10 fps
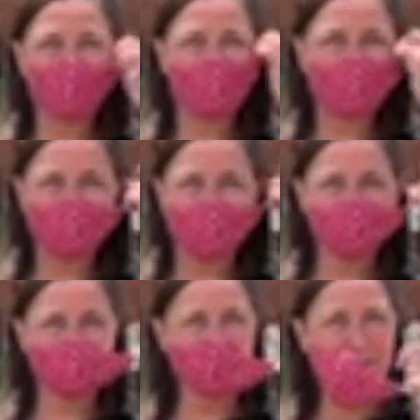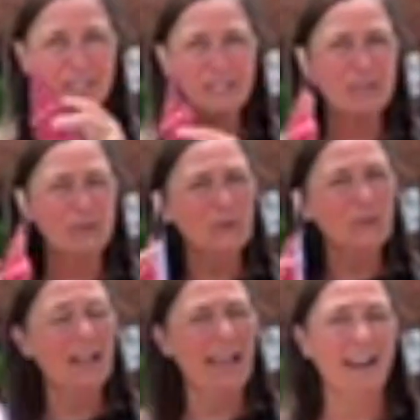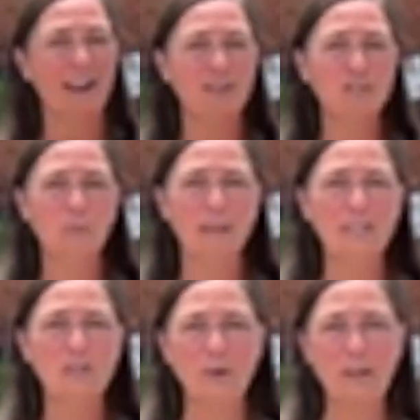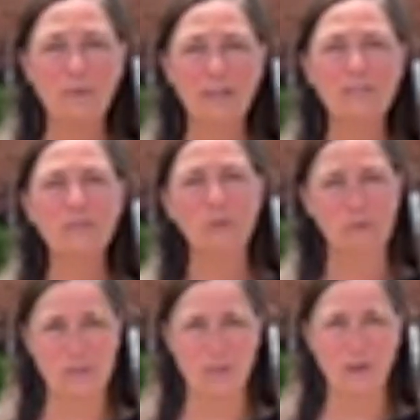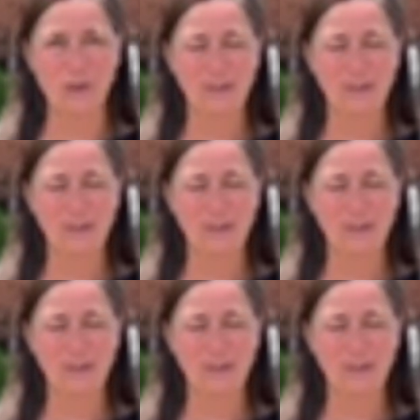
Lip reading: Fox Elementary School and our 2021 school year.